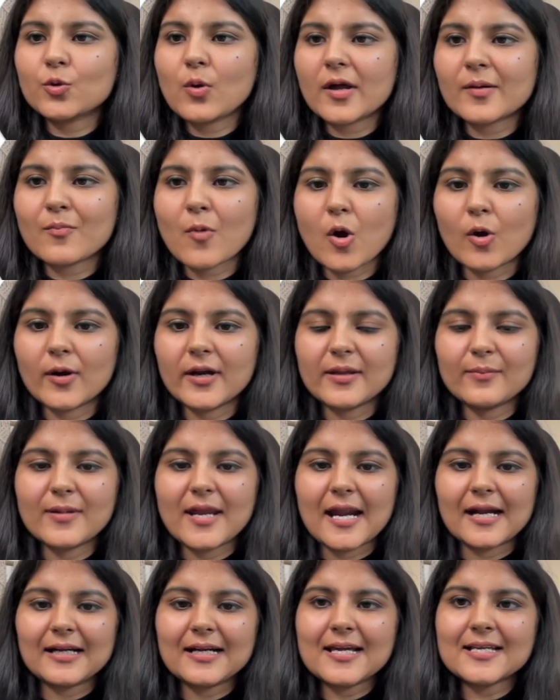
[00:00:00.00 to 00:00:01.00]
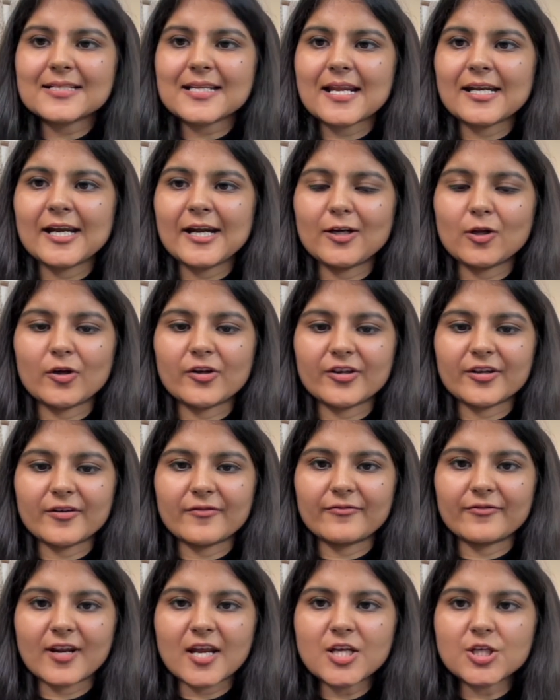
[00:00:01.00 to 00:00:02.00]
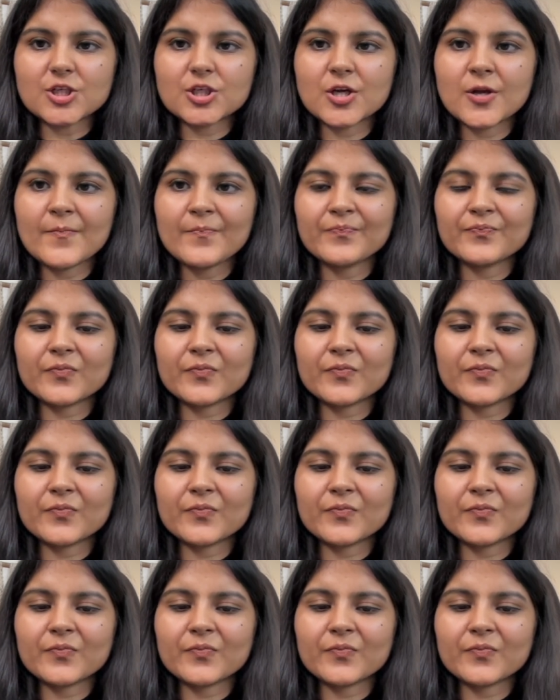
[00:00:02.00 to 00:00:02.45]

our MongoDB Atlas and hit on refresh,